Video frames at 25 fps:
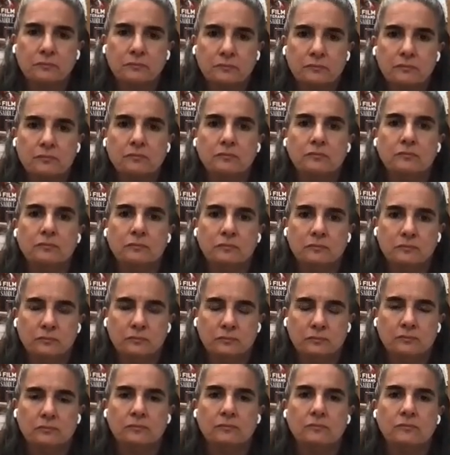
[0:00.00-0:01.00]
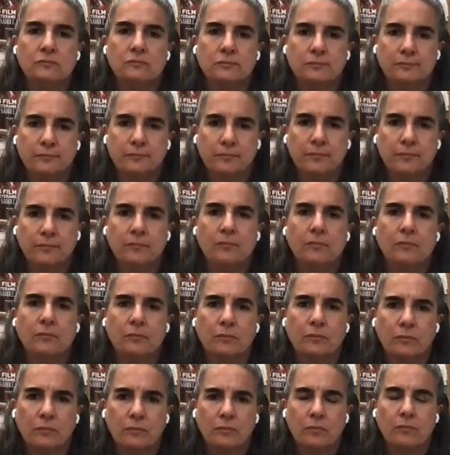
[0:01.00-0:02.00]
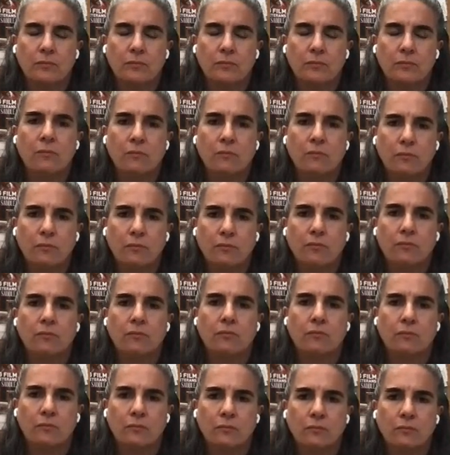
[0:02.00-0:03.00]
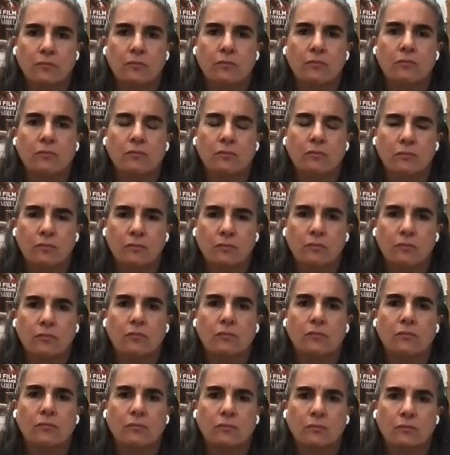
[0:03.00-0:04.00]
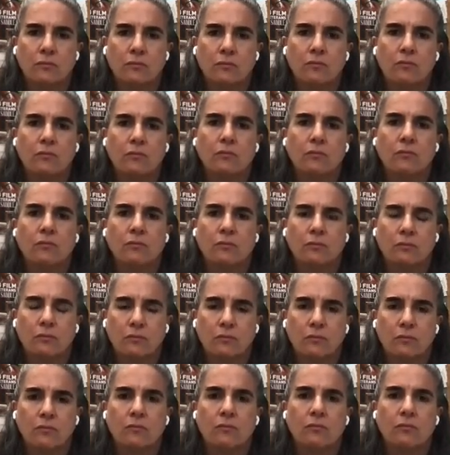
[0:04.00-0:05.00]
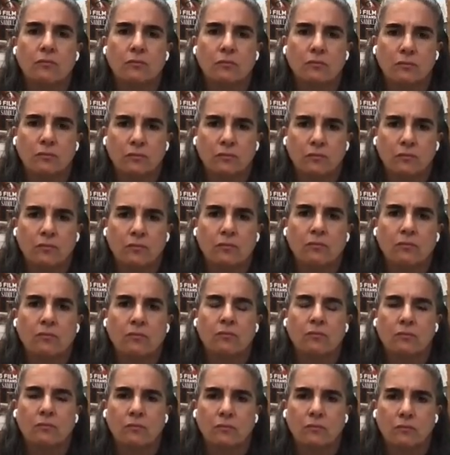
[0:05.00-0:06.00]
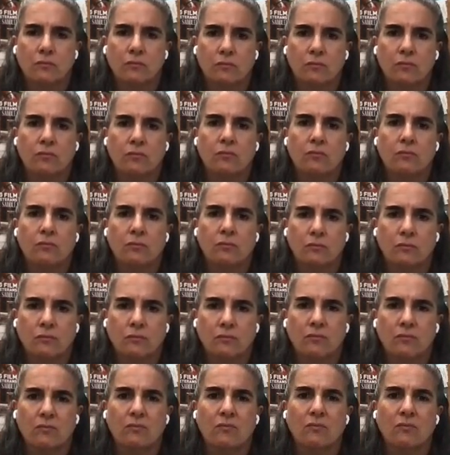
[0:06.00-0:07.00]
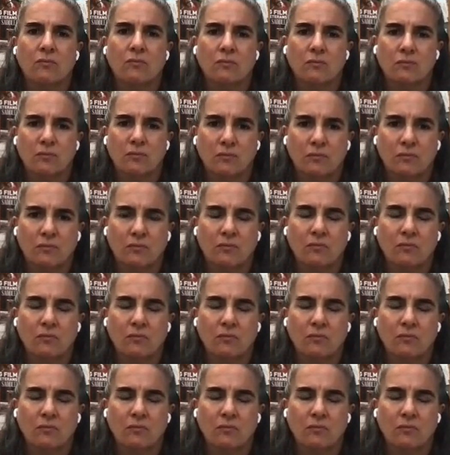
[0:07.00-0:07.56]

No words are spoken by the person on screen.